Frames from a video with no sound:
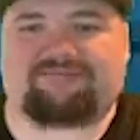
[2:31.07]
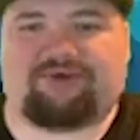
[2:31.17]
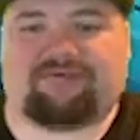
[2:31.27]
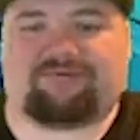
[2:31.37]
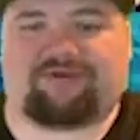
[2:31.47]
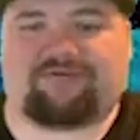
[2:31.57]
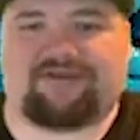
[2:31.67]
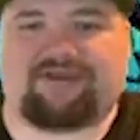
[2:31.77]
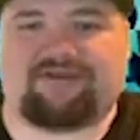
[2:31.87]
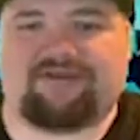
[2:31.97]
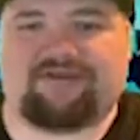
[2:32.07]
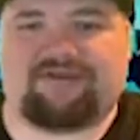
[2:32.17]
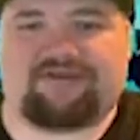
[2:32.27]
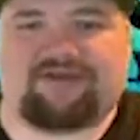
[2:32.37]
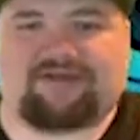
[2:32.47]
property set,
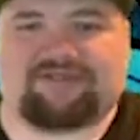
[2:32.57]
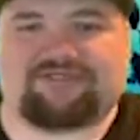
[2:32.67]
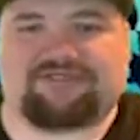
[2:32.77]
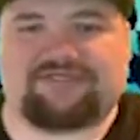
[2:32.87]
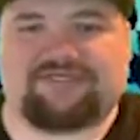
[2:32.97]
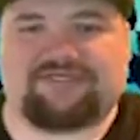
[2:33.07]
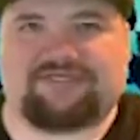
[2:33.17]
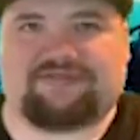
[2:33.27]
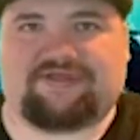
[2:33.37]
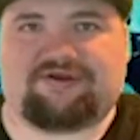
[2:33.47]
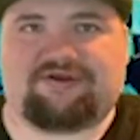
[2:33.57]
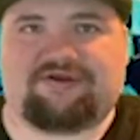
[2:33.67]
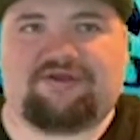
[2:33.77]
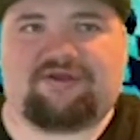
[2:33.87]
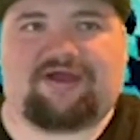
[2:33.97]
just as it is here.
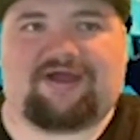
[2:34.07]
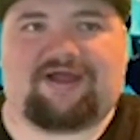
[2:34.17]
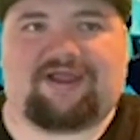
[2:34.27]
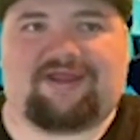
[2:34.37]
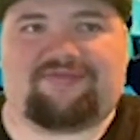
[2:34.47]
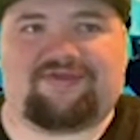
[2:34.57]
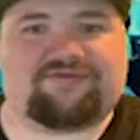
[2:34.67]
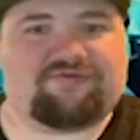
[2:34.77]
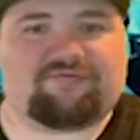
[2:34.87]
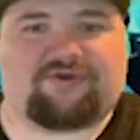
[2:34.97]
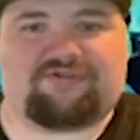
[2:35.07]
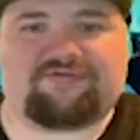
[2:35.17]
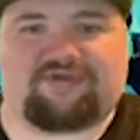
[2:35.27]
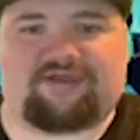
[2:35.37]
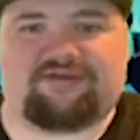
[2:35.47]
And this is what it
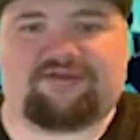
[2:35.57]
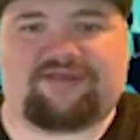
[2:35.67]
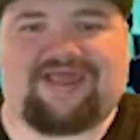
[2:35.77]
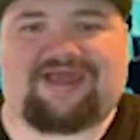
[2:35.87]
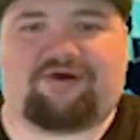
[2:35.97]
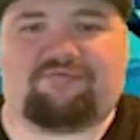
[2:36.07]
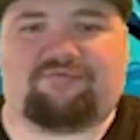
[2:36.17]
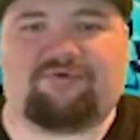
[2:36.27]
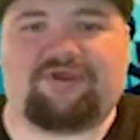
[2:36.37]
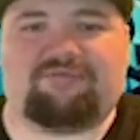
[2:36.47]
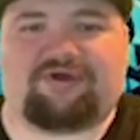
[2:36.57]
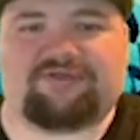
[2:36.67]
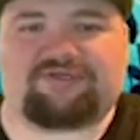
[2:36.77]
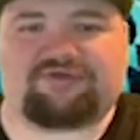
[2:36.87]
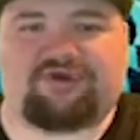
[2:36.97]
looks like. Now, we
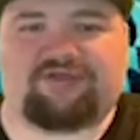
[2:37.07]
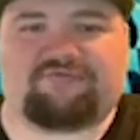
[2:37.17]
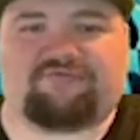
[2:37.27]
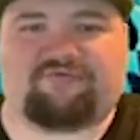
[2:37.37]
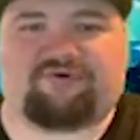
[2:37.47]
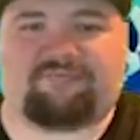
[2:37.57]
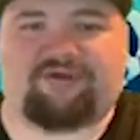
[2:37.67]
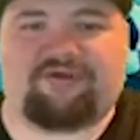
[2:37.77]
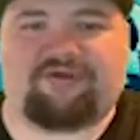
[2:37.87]
want to transform